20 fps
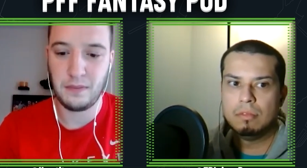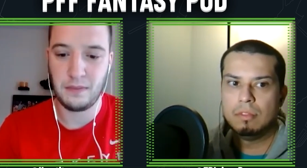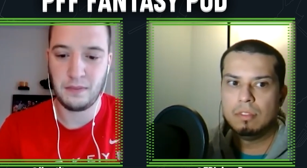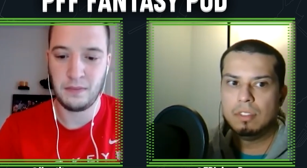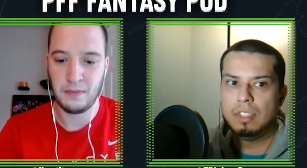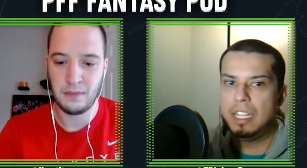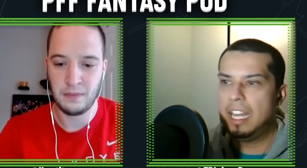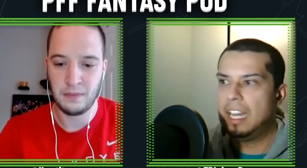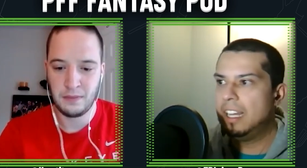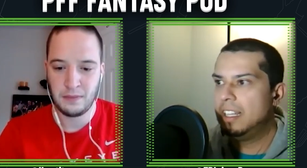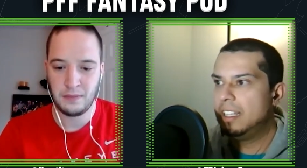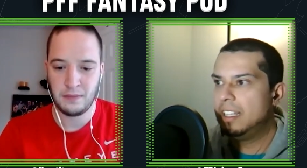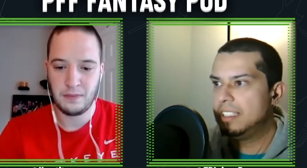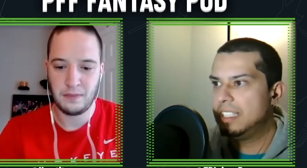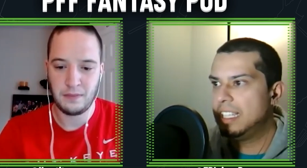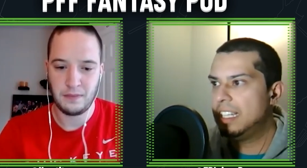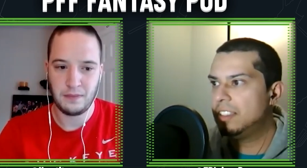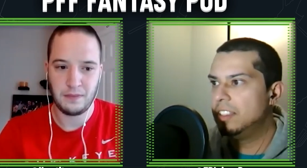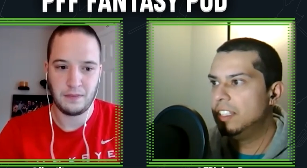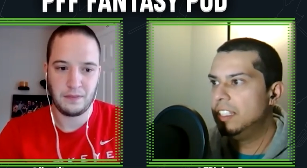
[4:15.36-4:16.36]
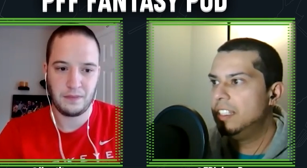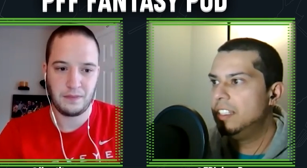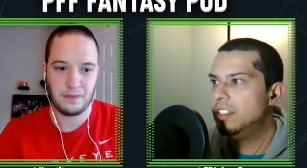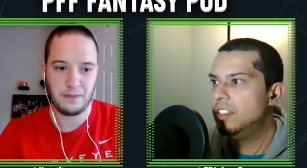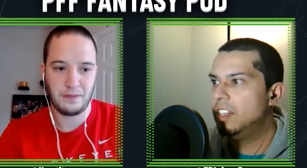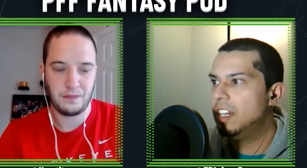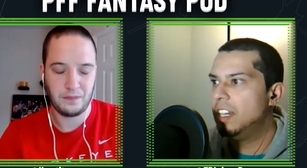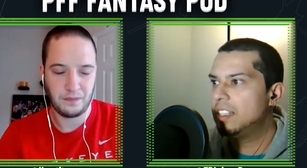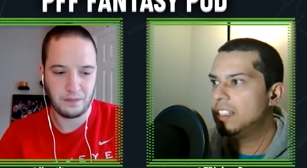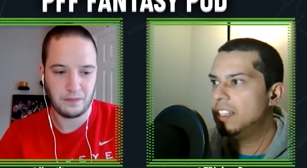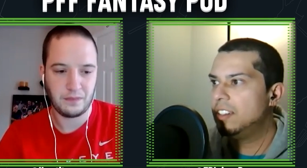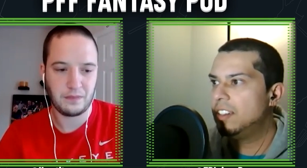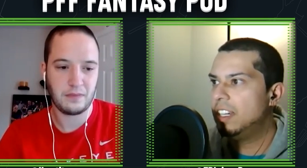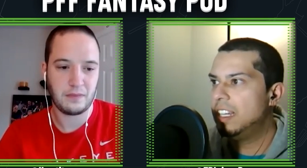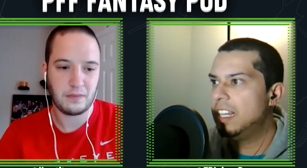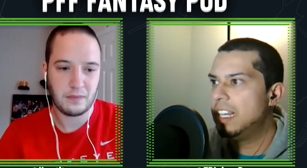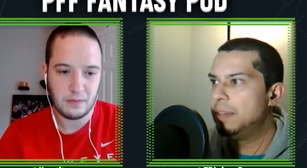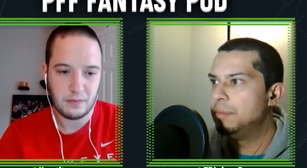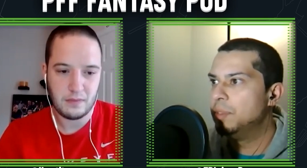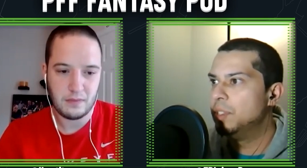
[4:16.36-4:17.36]
Speaker 1: Yeah, exactly. You got that
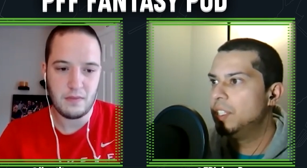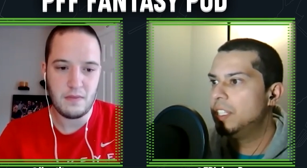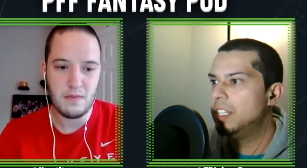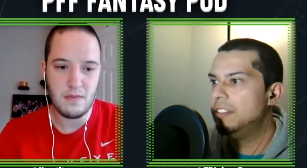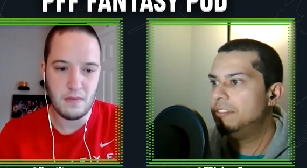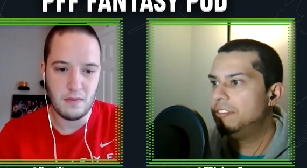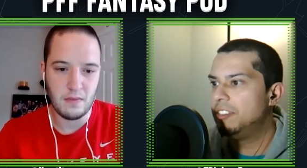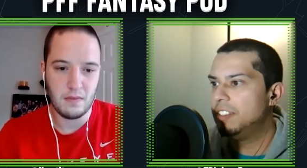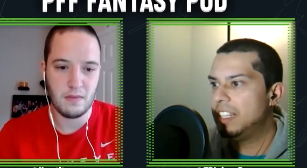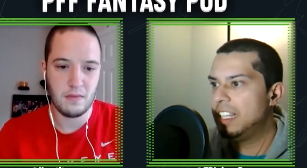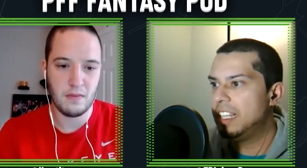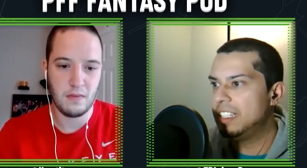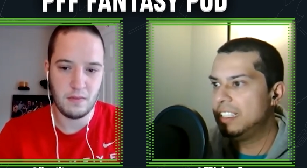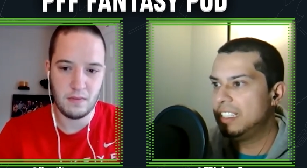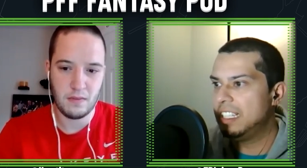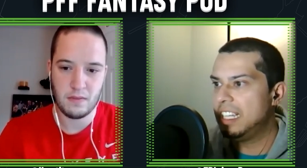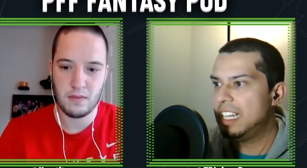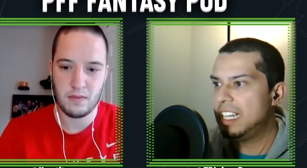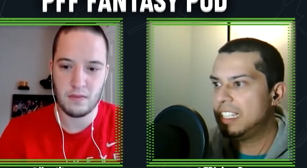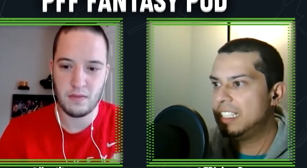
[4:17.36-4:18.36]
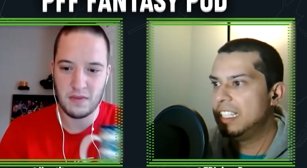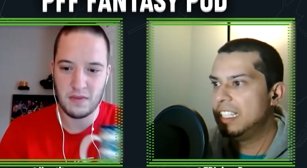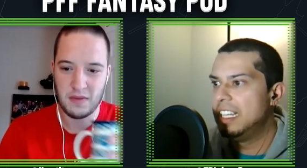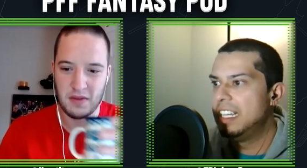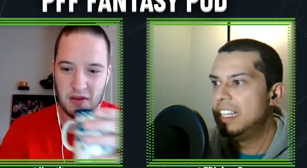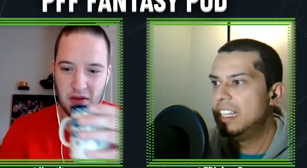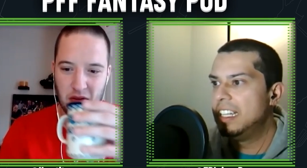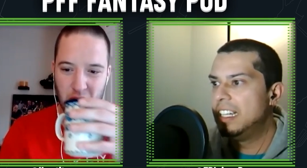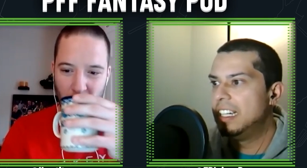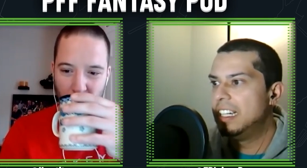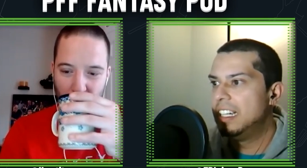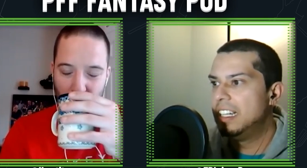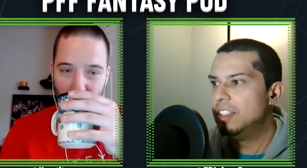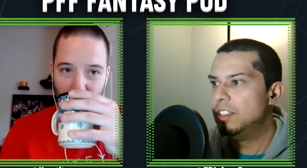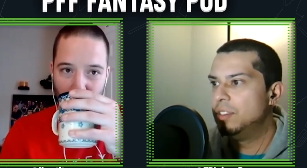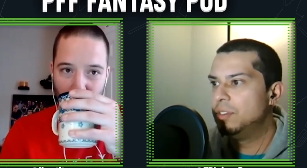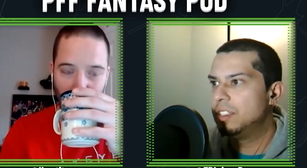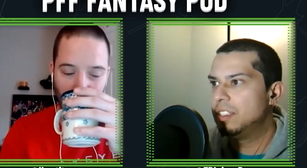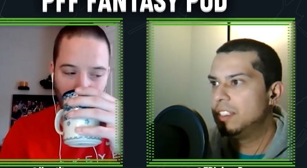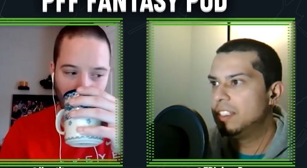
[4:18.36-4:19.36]
right. And I'm looking for that exact, uh,
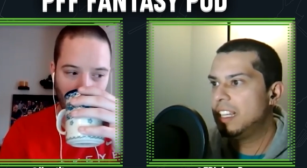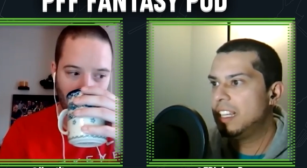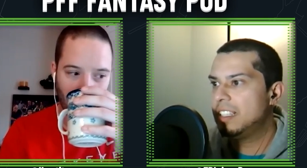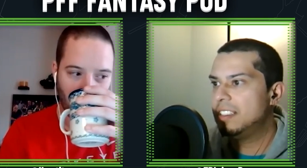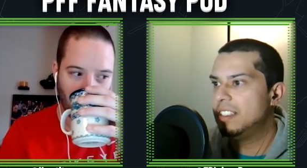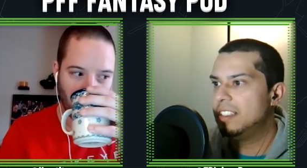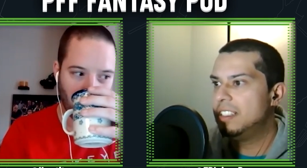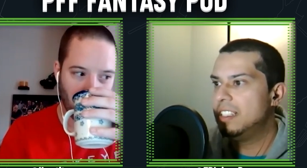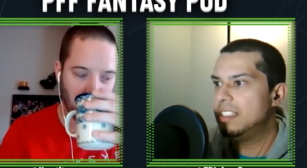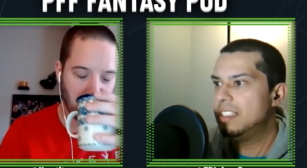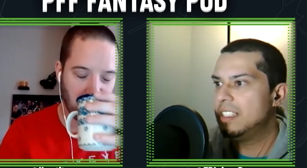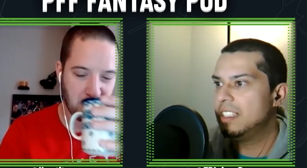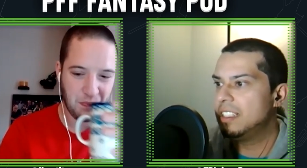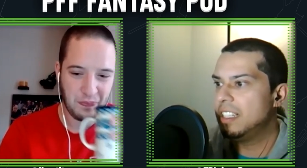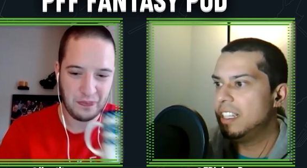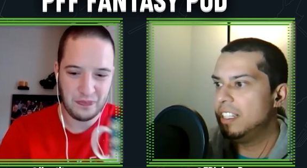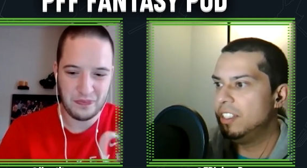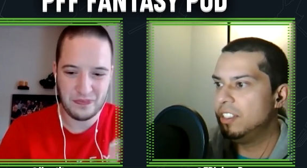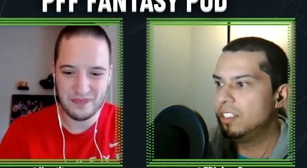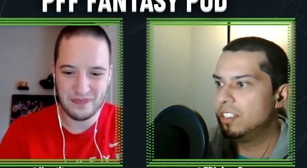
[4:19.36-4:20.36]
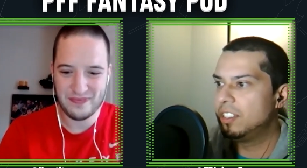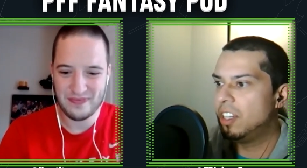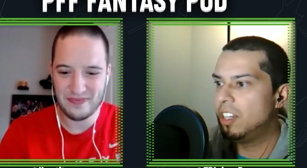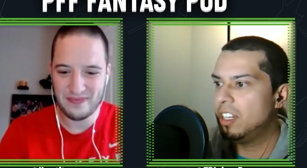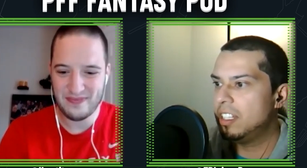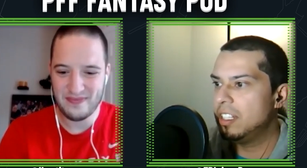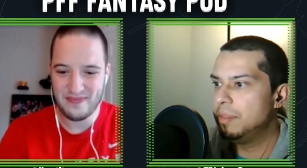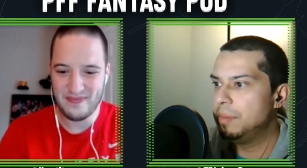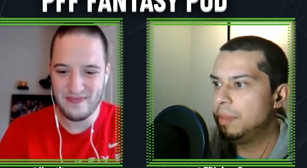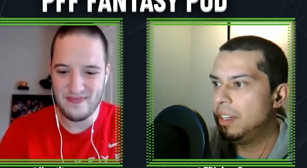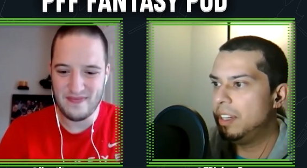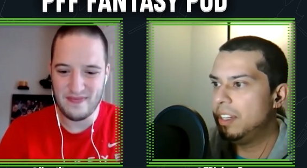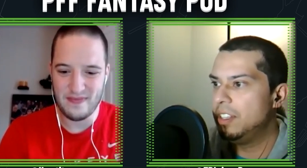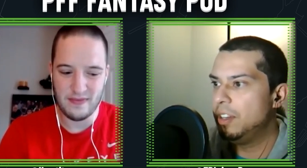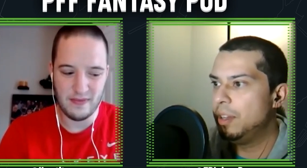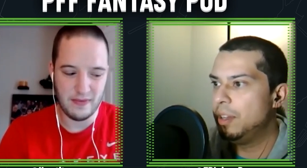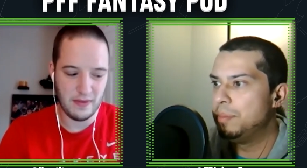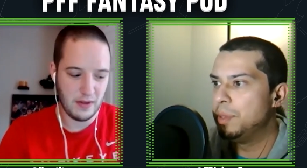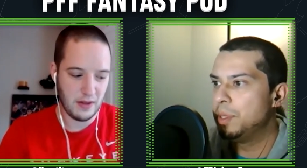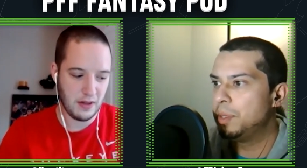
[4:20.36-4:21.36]
those exact statistics that you're talking about. I
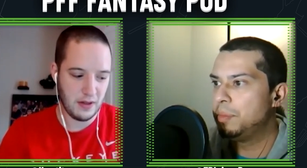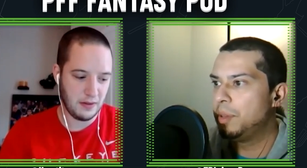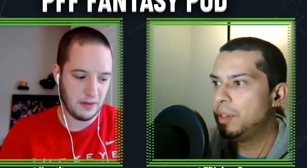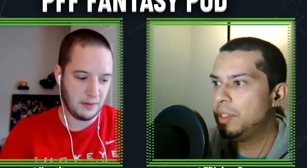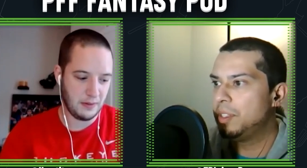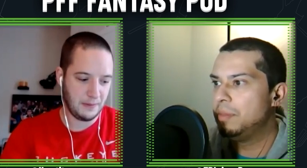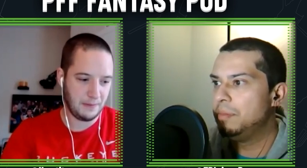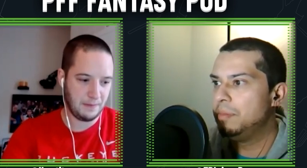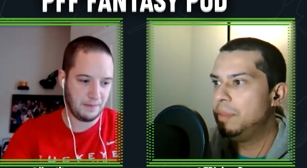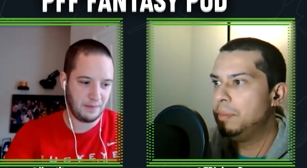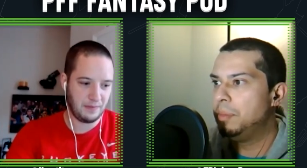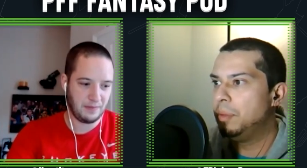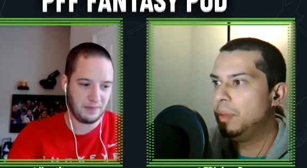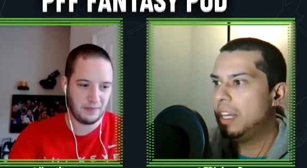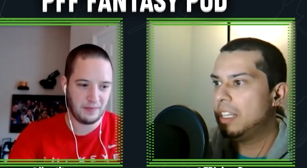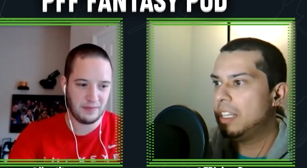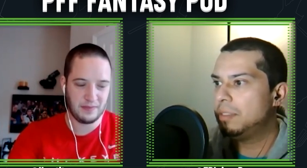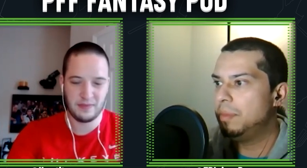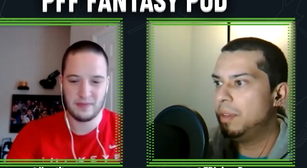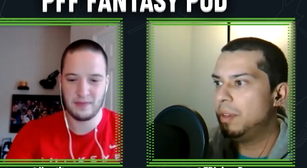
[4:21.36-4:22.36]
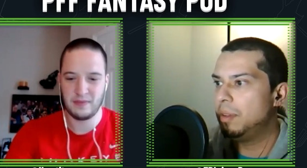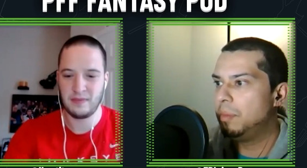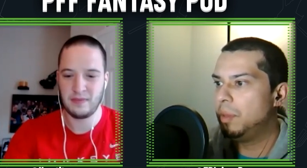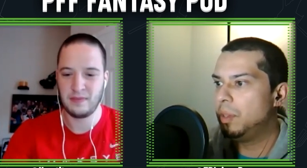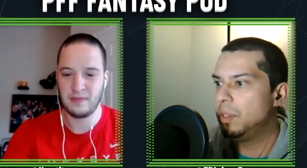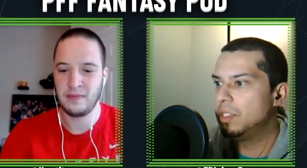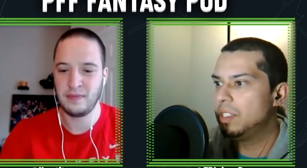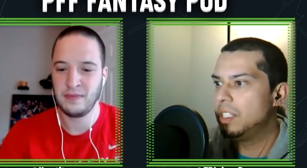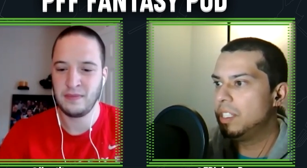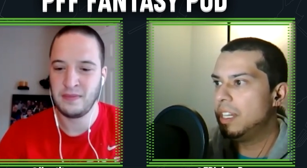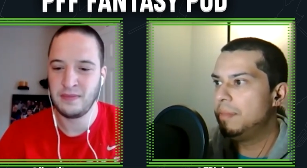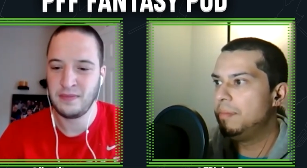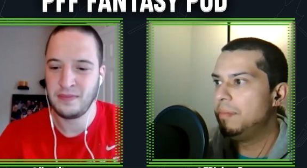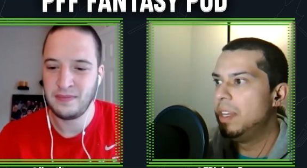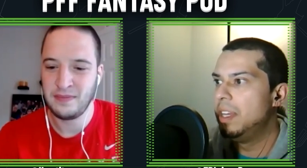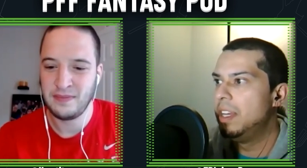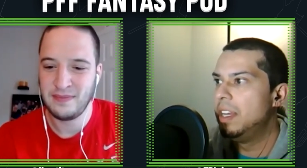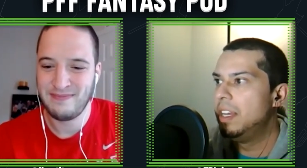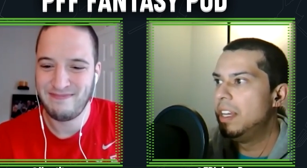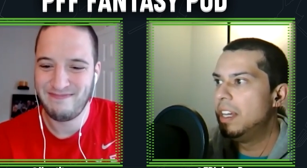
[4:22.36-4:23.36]
know I bookmarked them. People ask me about them all the time.
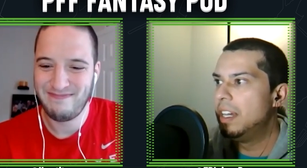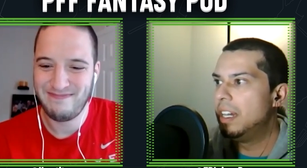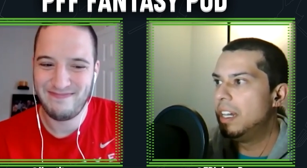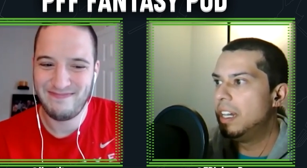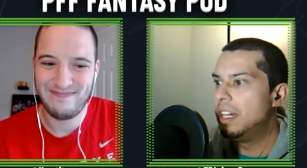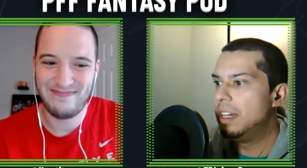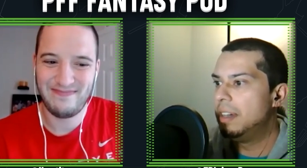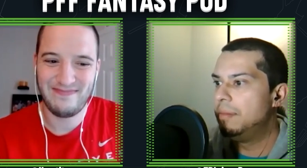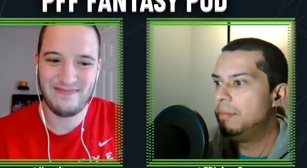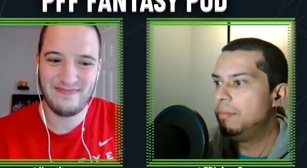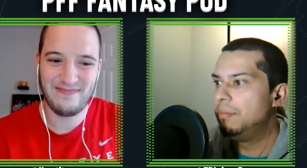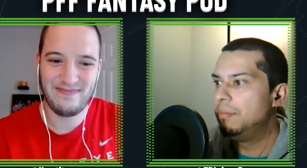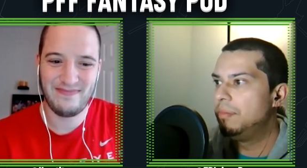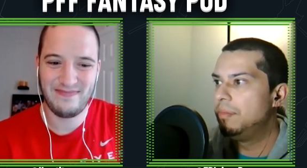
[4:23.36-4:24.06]
Um,